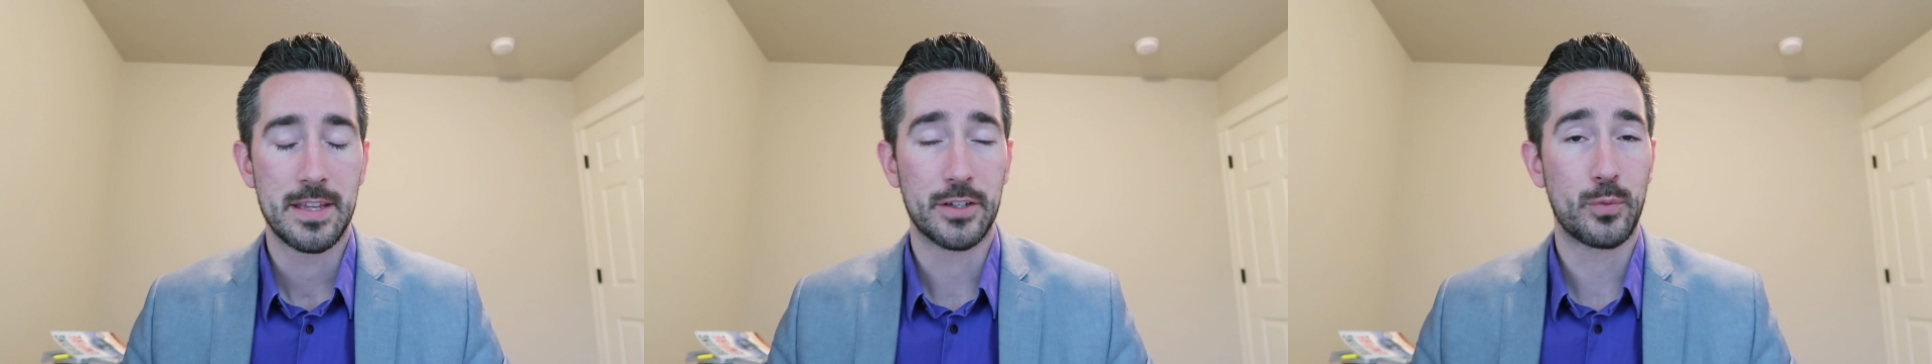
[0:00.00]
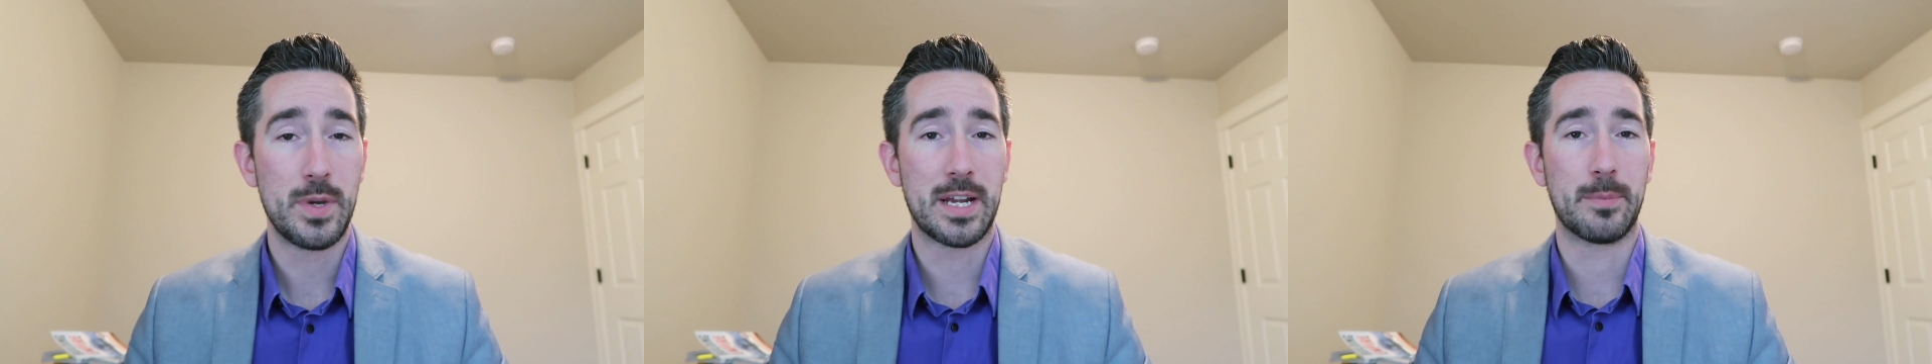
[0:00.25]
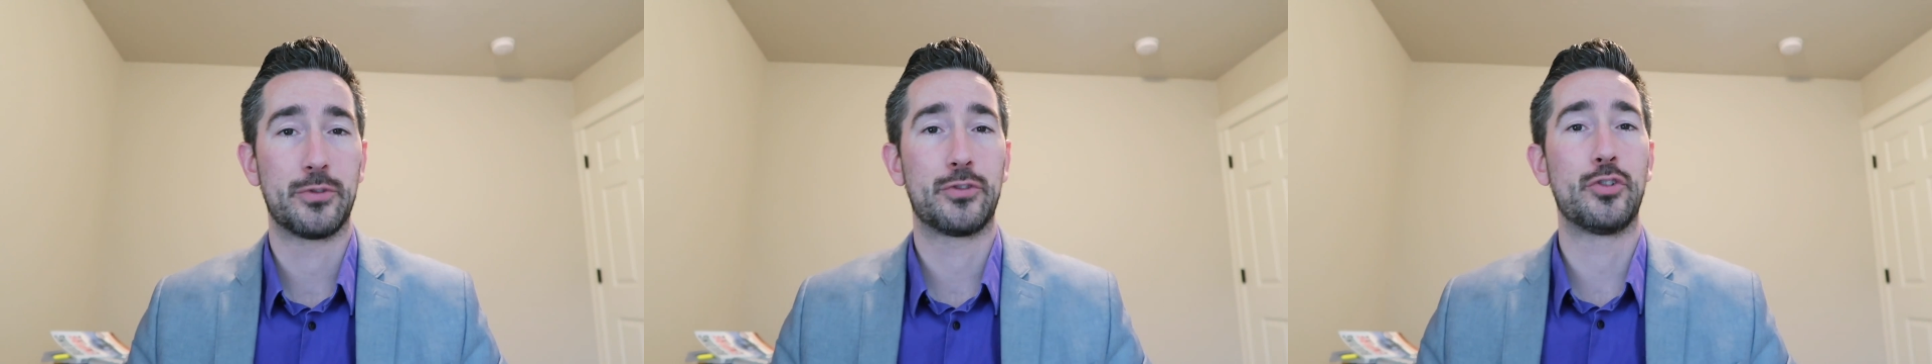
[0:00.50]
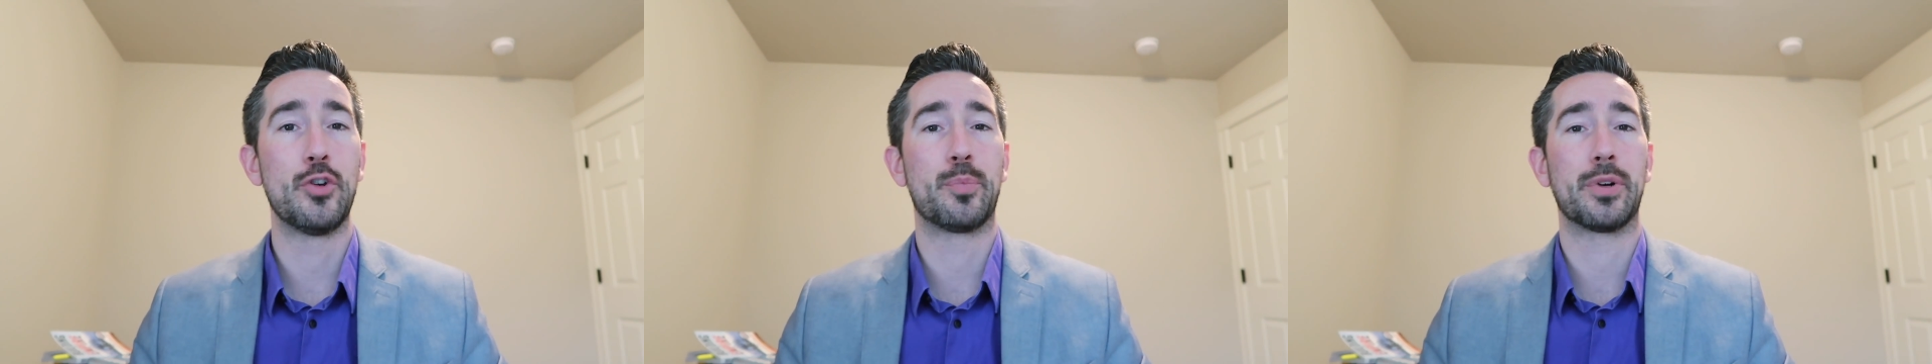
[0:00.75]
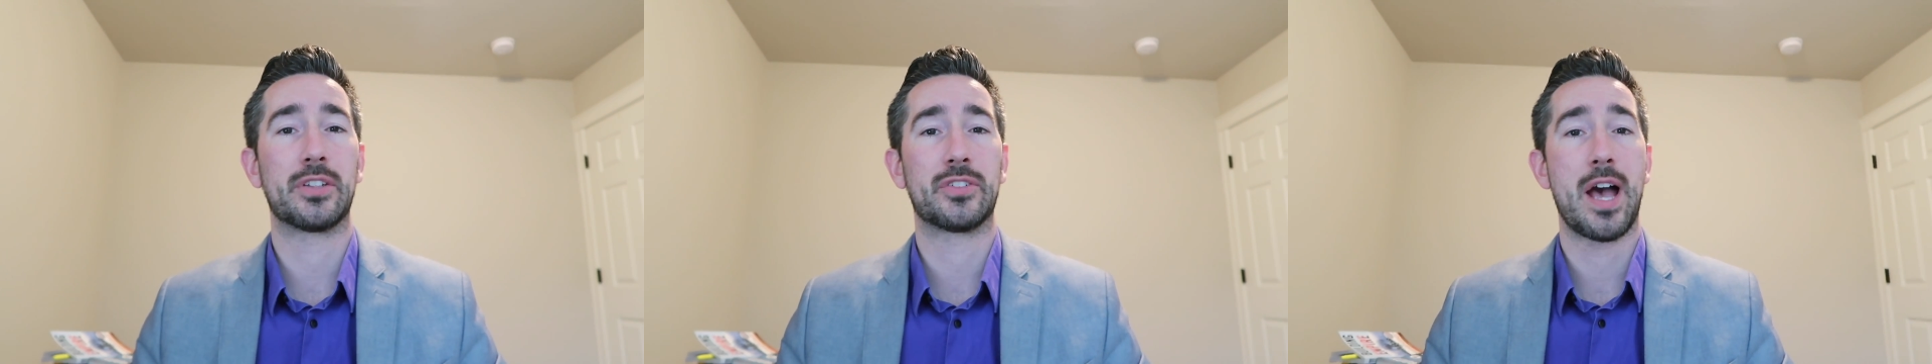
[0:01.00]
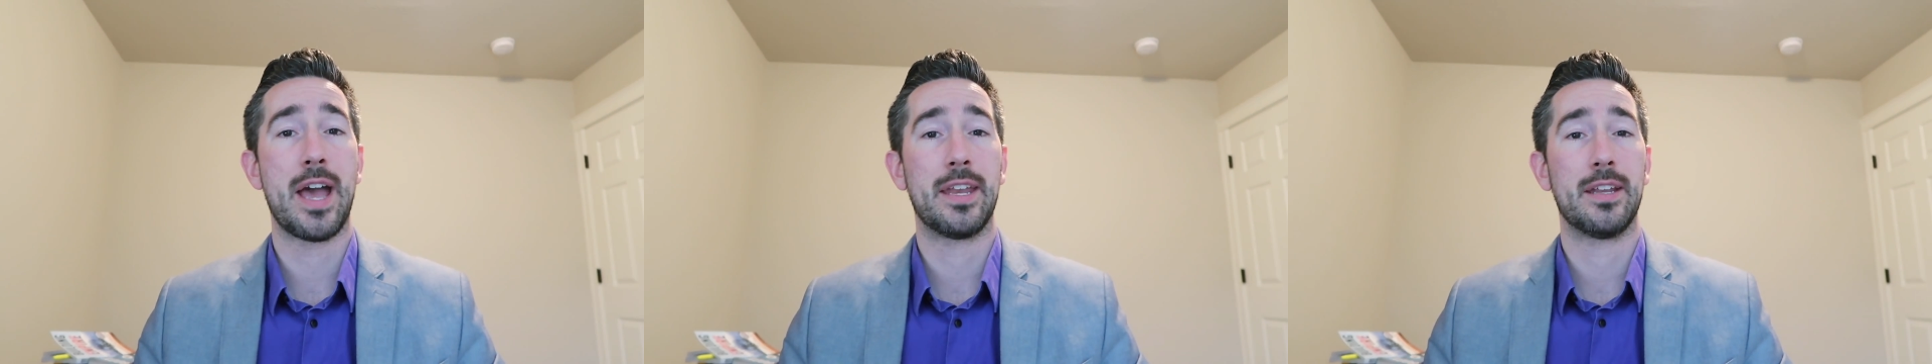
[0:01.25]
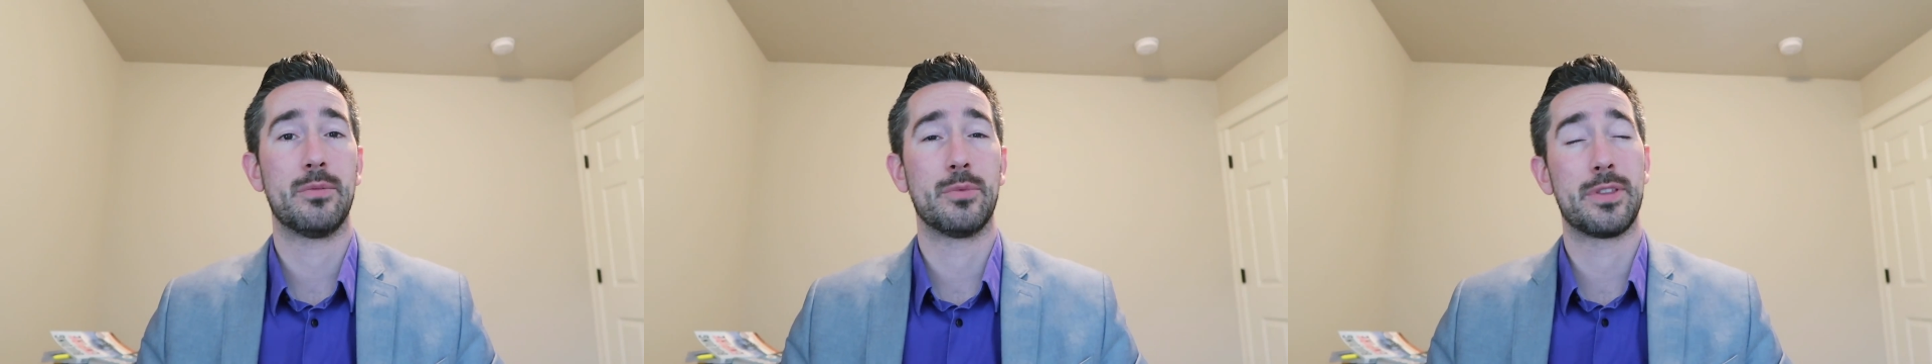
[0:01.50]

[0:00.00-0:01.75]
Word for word: This week I'm super excited.